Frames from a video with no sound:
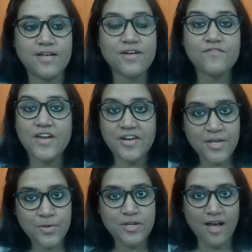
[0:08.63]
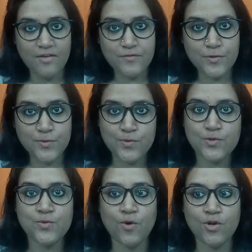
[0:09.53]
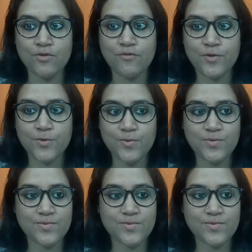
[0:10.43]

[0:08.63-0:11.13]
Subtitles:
A very good afternoon to all of you.